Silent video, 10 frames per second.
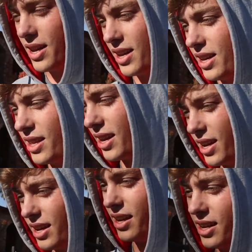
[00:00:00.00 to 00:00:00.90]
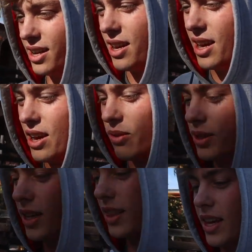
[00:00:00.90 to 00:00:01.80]
And then
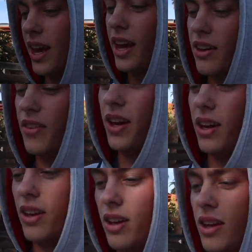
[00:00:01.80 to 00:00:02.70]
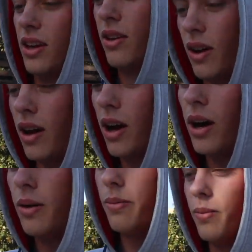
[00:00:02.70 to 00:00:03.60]
once I got the hang of it,
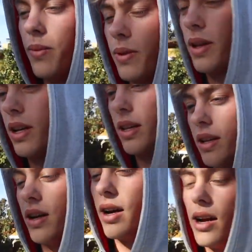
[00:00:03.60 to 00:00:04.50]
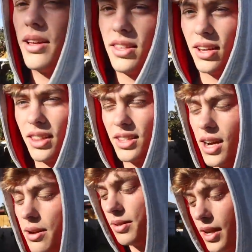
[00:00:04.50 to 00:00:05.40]
um, I gotta have to look at the times